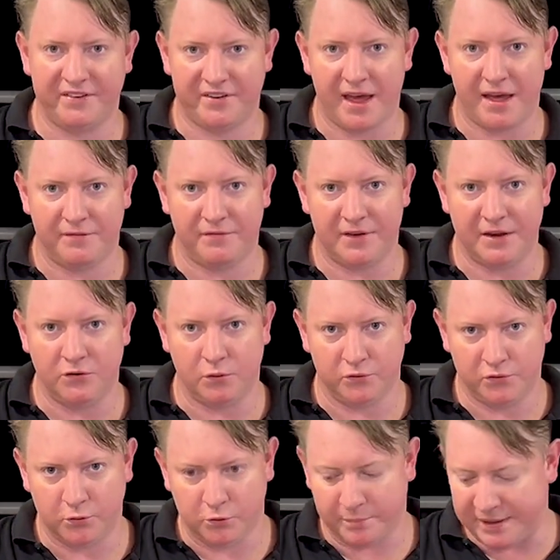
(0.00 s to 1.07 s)
have in your
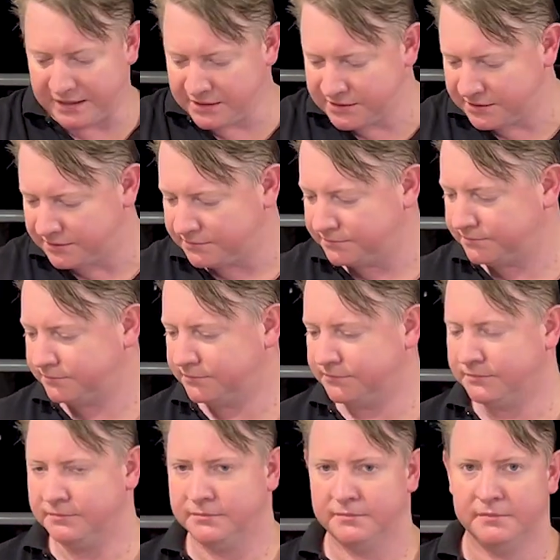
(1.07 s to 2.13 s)
tool belt
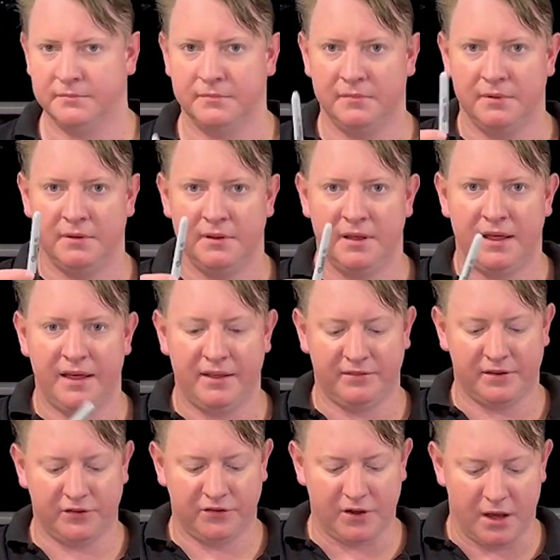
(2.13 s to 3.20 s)
is a
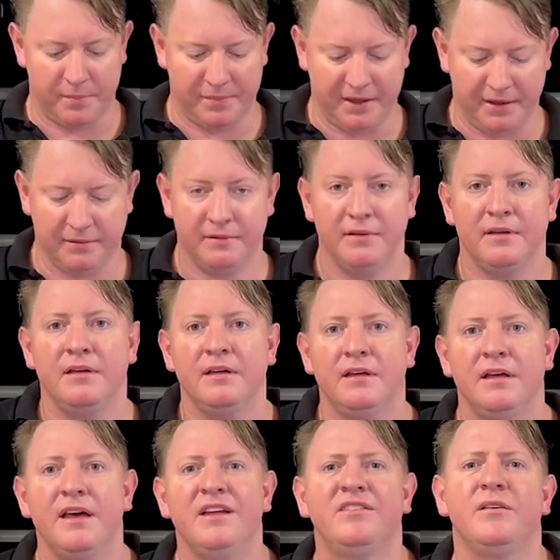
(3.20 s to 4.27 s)
Sharpie.
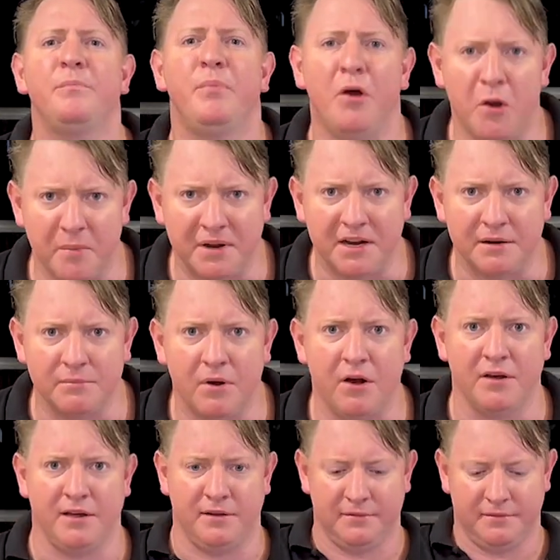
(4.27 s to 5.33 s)
It's a permanent marker.